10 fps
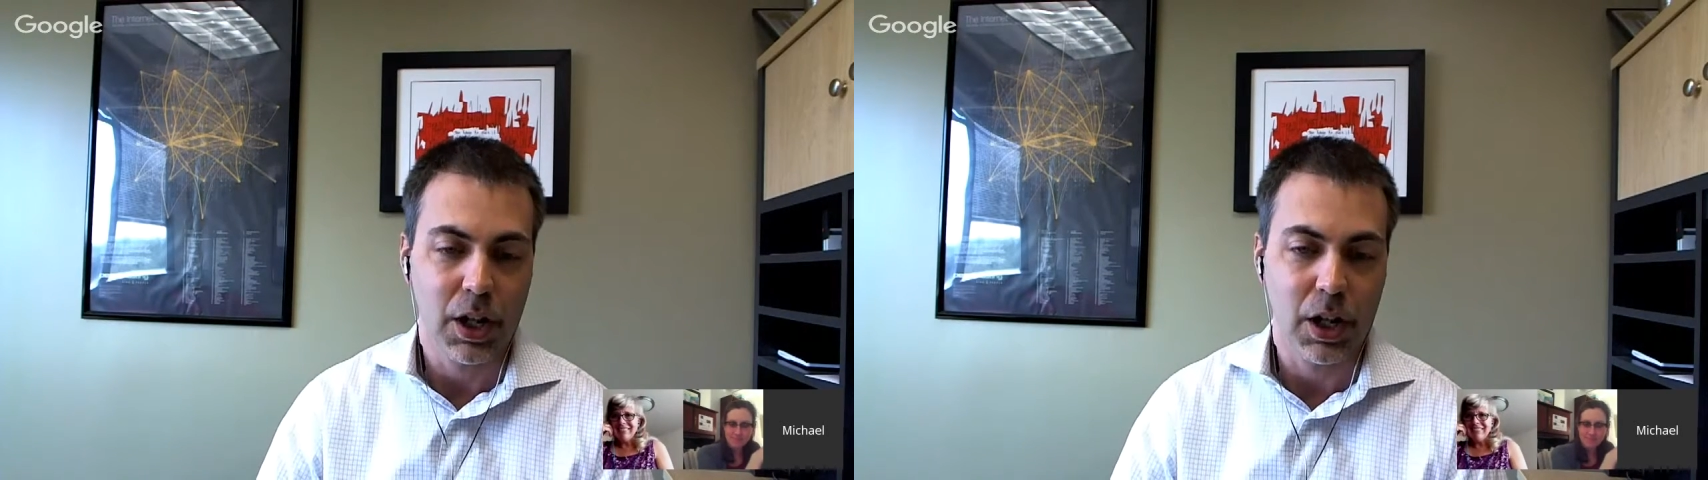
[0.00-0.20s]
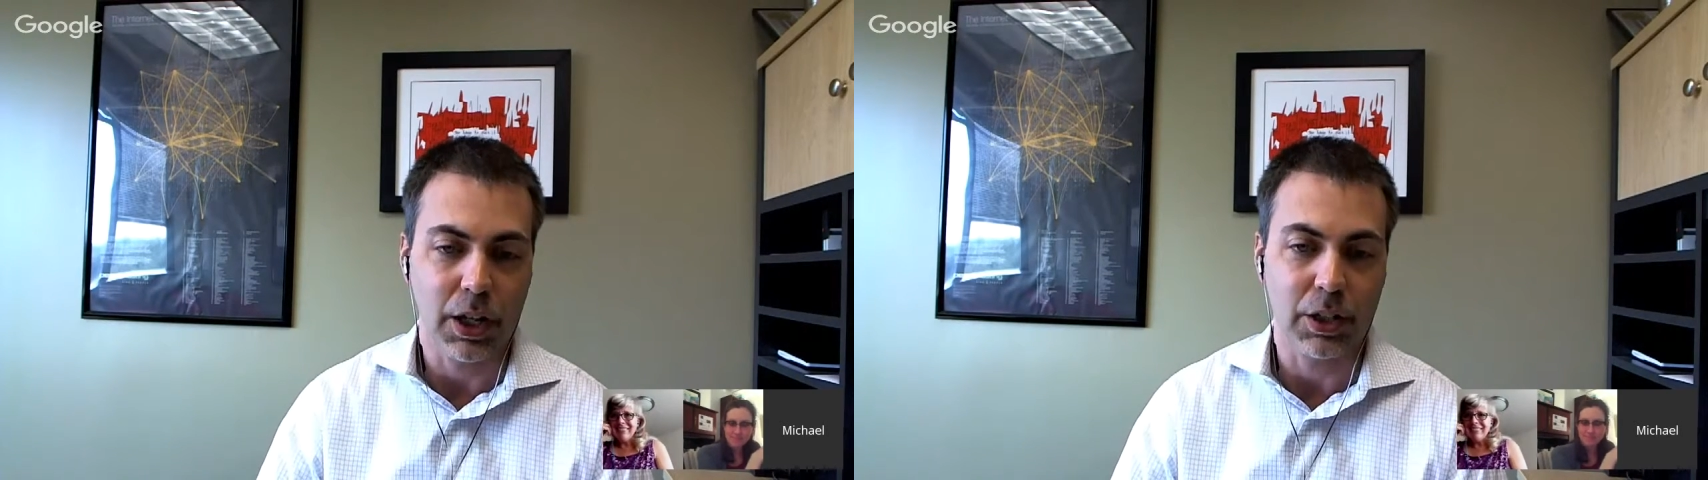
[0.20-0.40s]

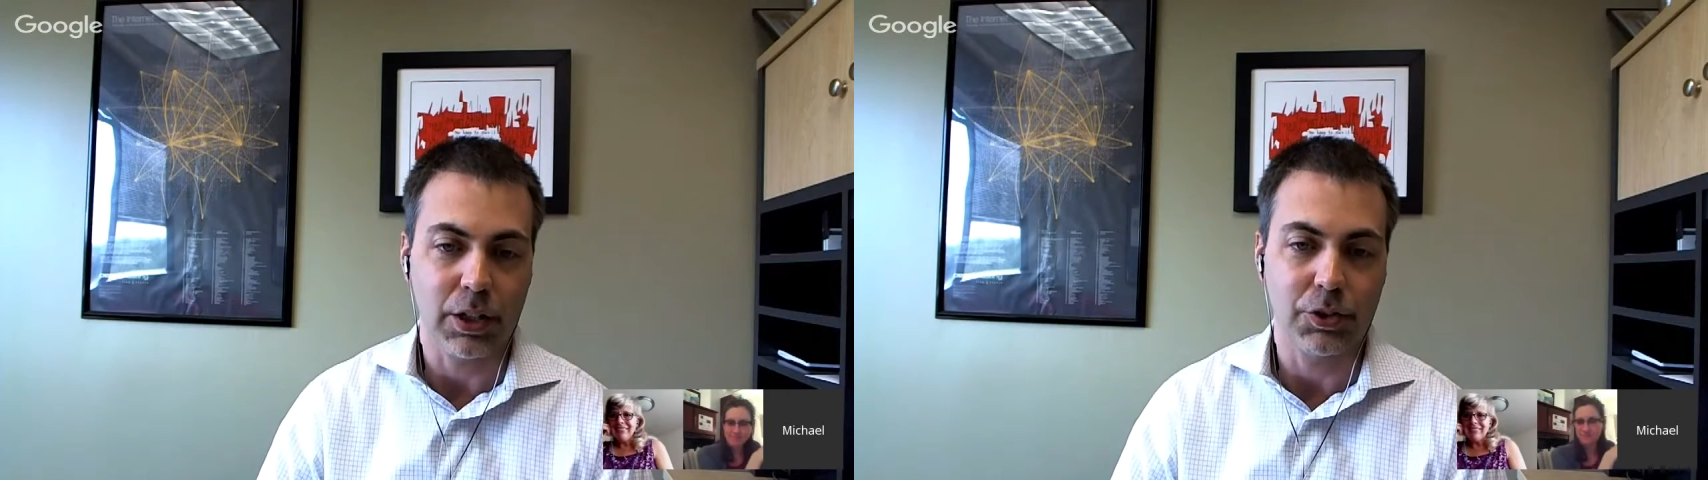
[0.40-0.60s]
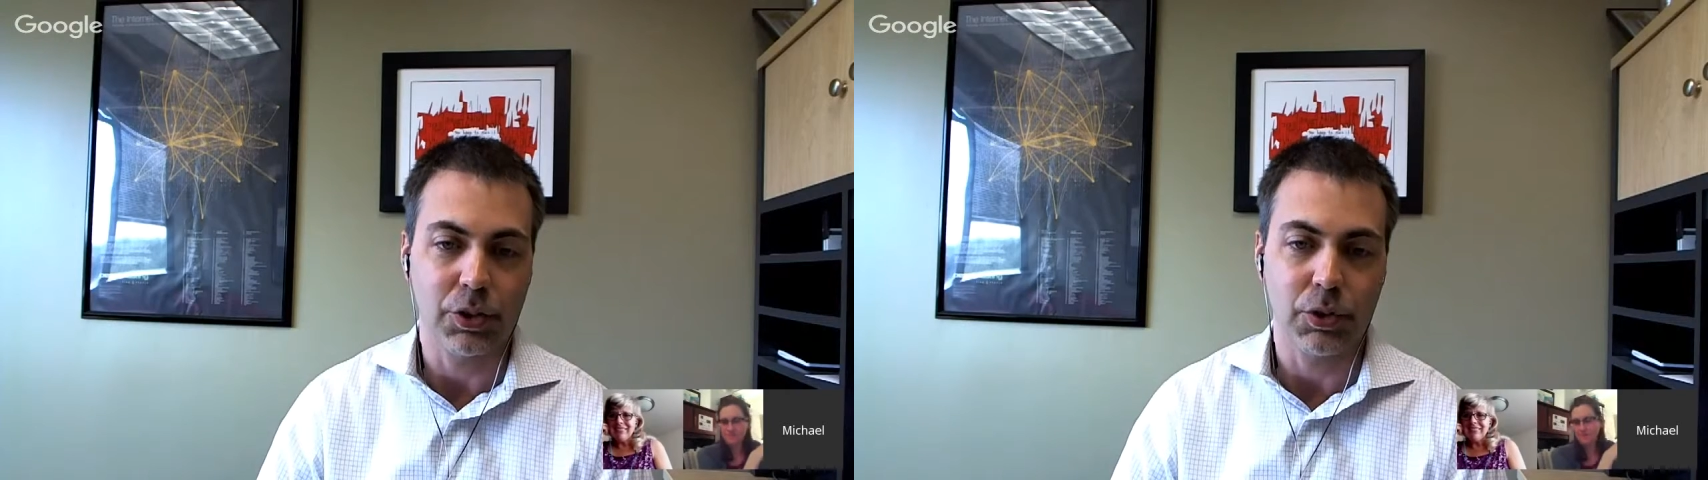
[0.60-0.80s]
You can
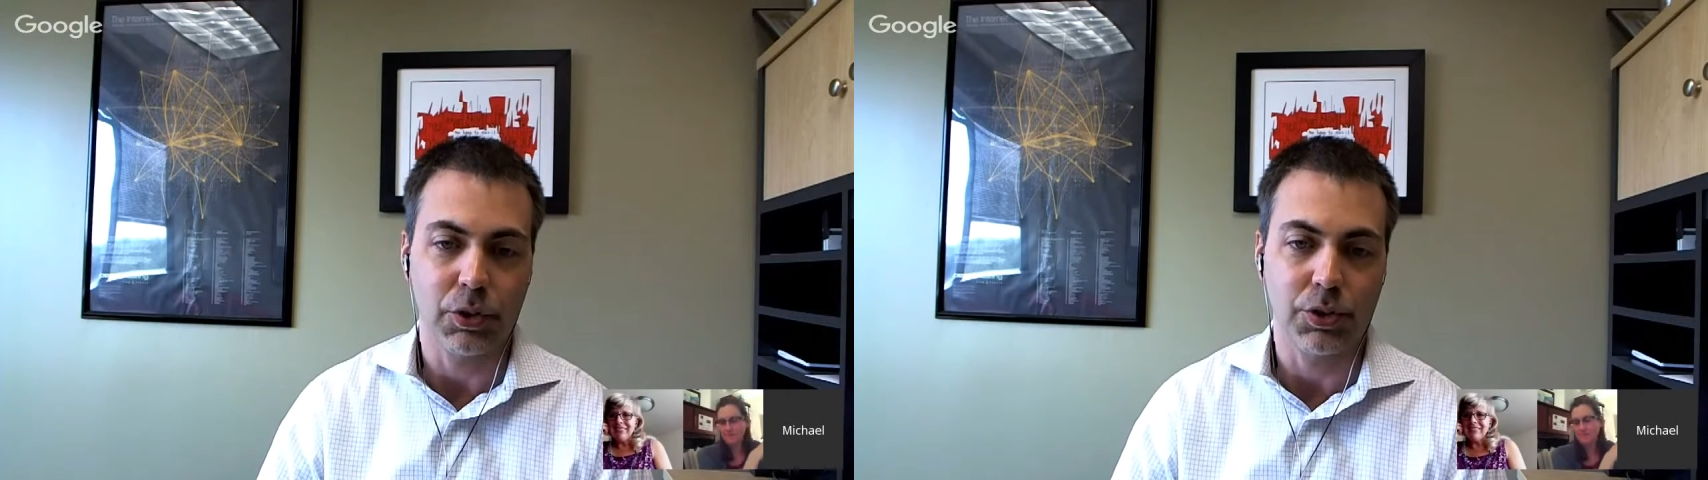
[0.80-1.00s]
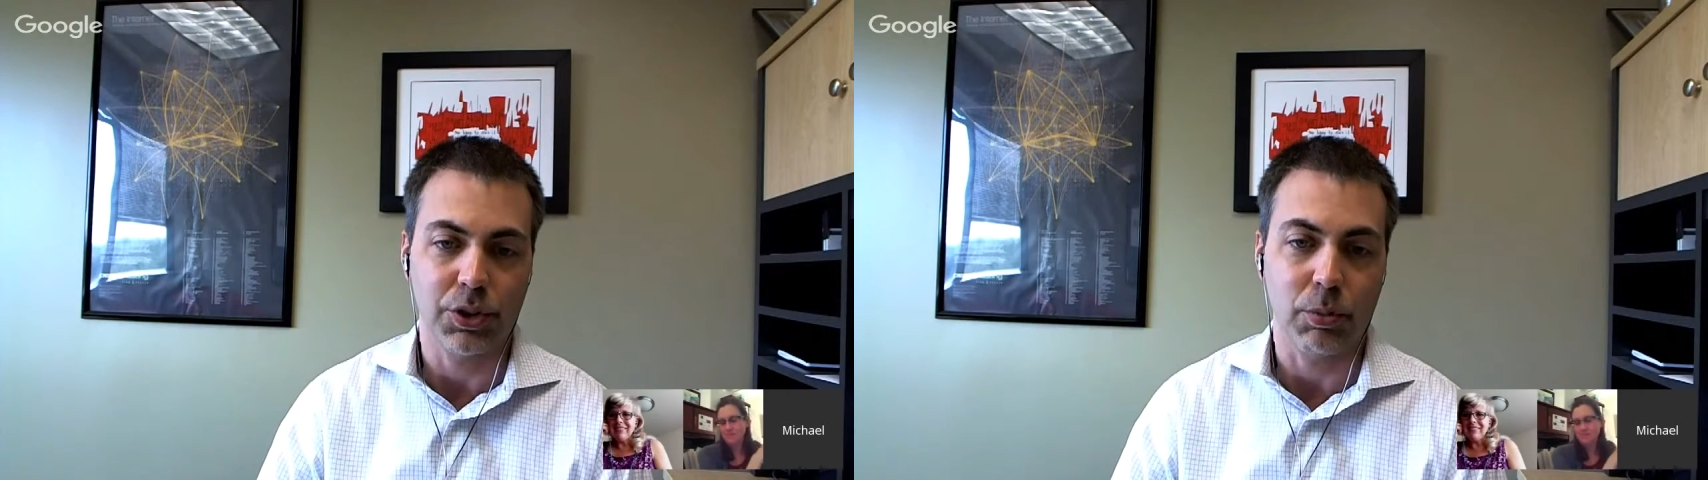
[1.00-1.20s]
also
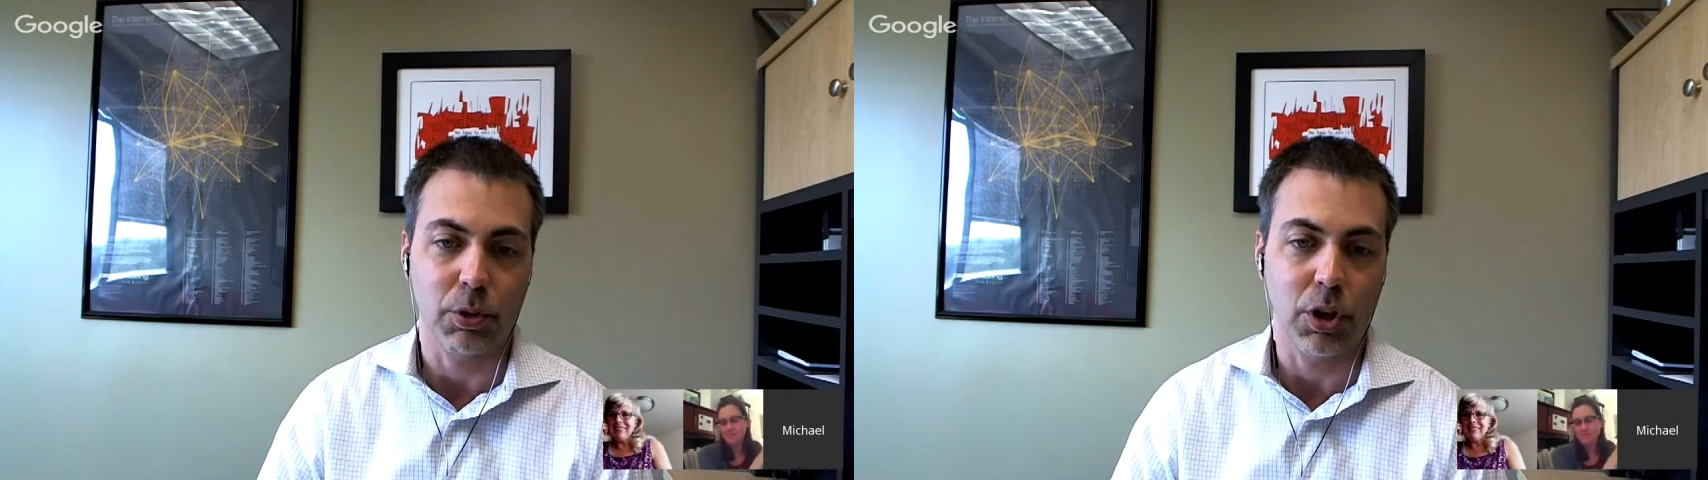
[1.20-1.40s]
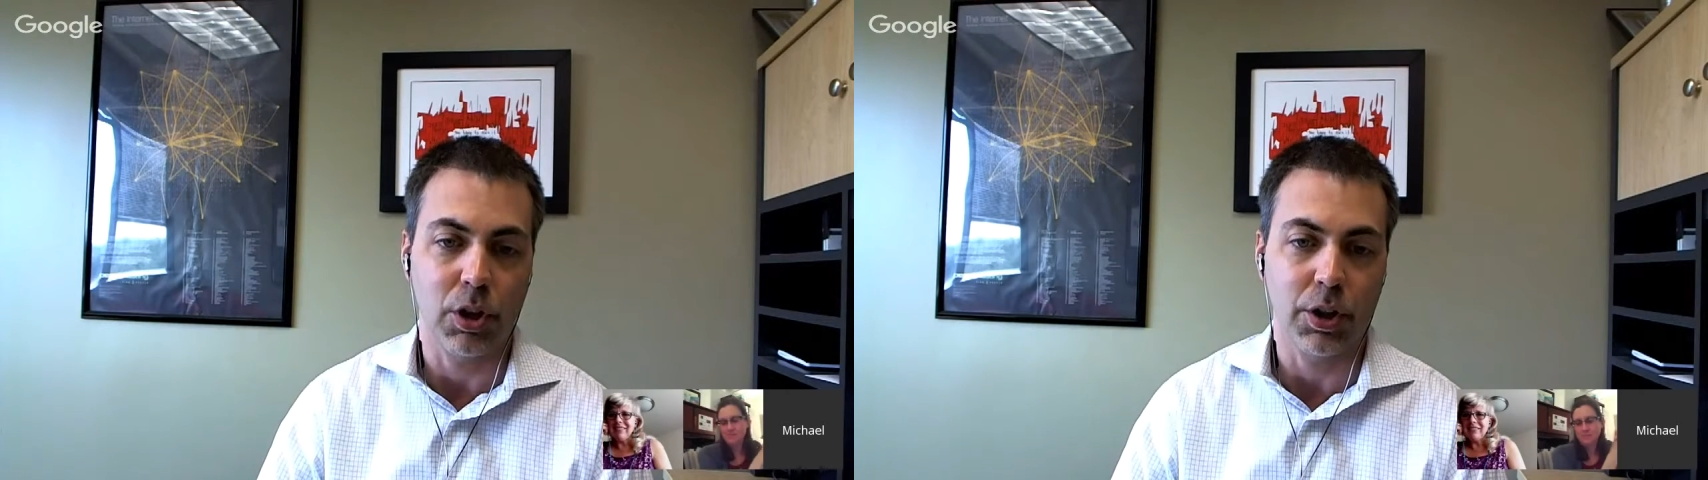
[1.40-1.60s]
view us on our
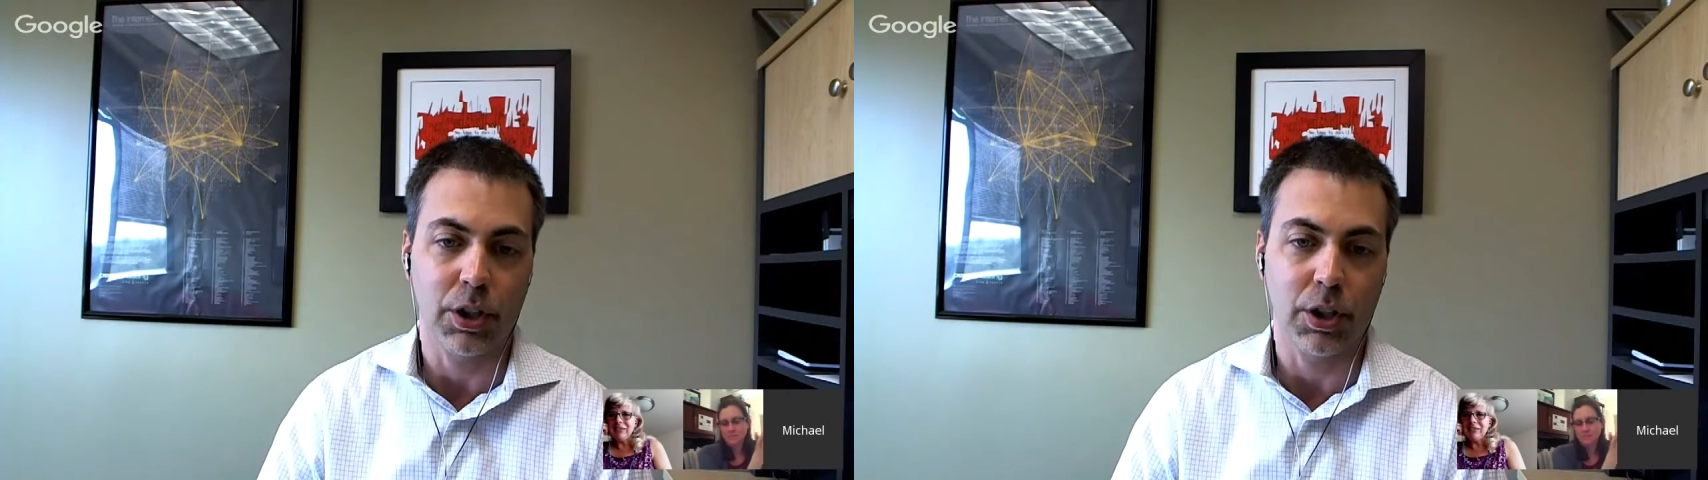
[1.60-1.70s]
blog.